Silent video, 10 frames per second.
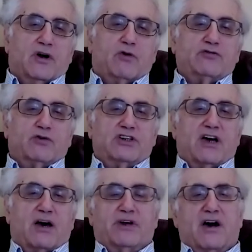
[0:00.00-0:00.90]
What would
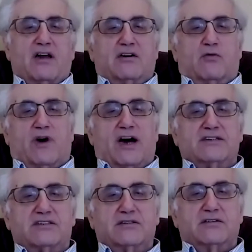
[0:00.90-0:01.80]
happen
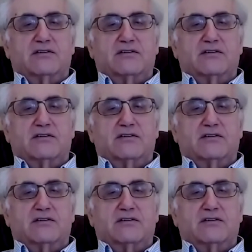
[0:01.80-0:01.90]
otherwise?